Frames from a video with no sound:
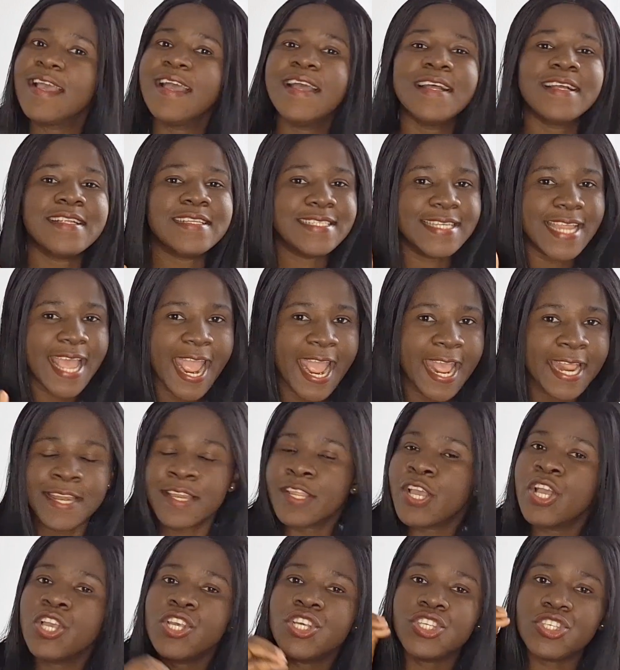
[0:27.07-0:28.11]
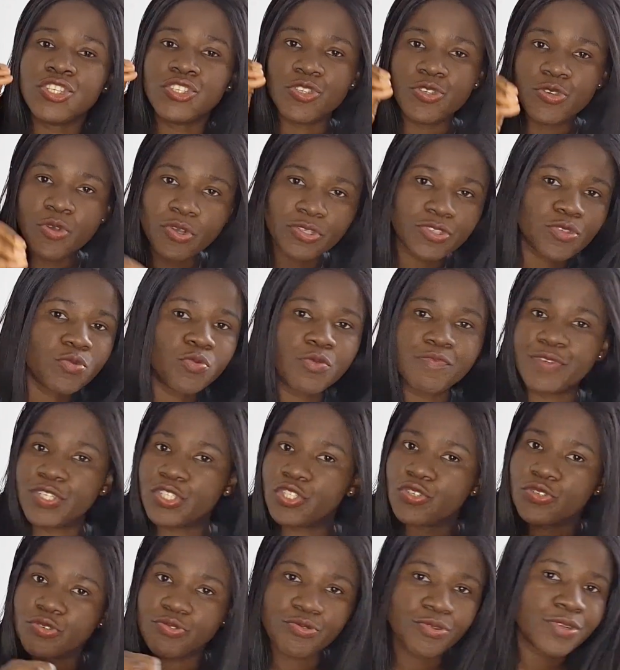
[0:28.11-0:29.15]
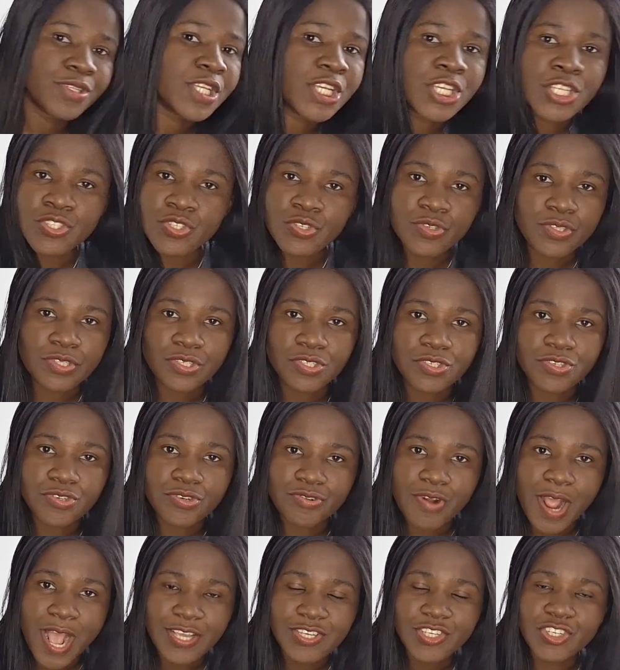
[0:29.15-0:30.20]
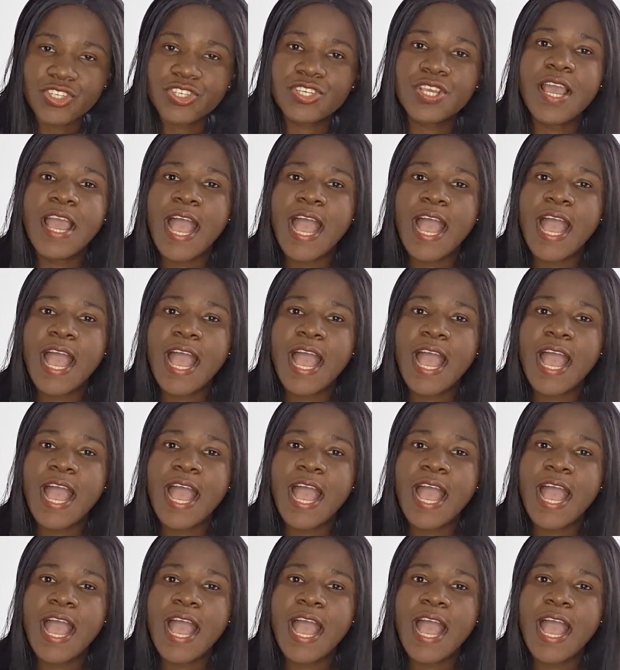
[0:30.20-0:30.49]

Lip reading: then yours will be thrown into the trash.